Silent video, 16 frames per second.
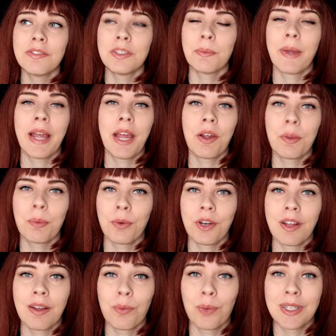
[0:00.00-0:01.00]
my Harry
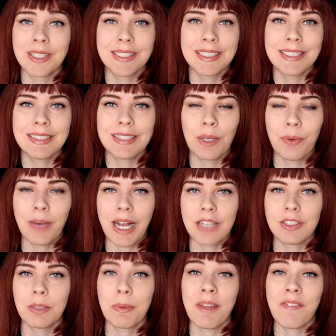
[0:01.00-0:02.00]
Potter onesies. They were
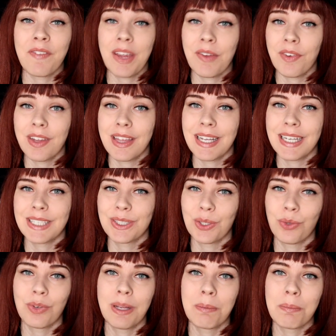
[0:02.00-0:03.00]
actually my favorite thing I
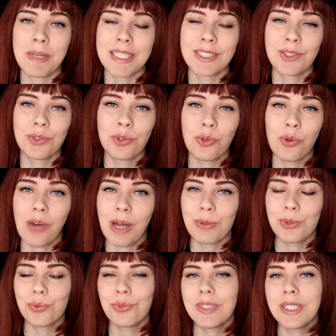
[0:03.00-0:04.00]
sold in my store. I
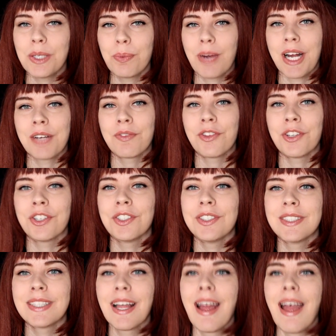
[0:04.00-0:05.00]
was really proud of
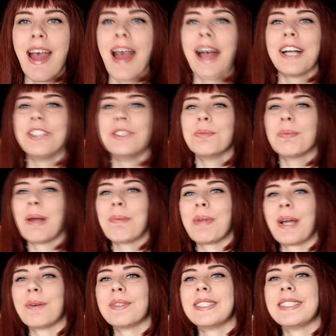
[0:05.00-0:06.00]
those. As you might be
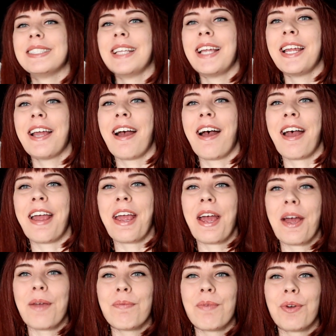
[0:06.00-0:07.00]
able to see, I
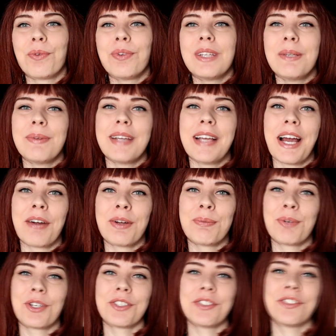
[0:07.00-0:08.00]
am a really big Harry
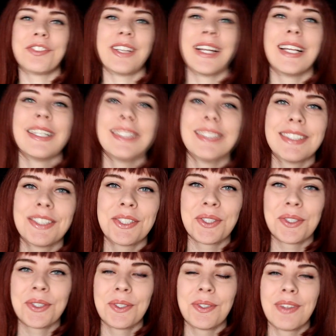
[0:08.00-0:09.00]
Potter fan,
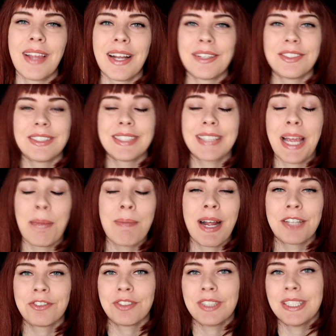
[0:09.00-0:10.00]
so that just came
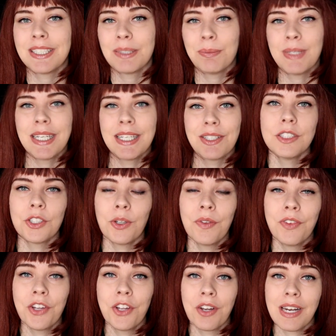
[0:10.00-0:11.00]
naturally to me. So
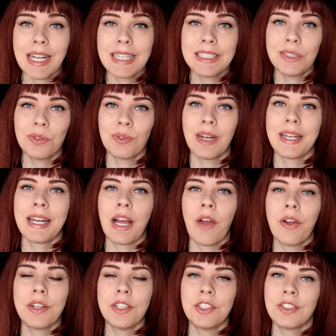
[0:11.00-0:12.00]
if you go to Etsy right now
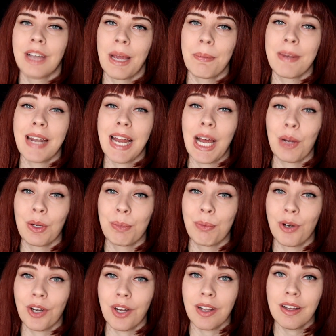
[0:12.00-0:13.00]
and you type in Harry
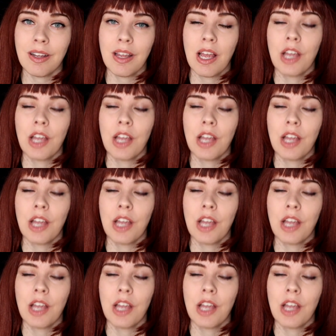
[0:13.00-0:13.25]
Potter,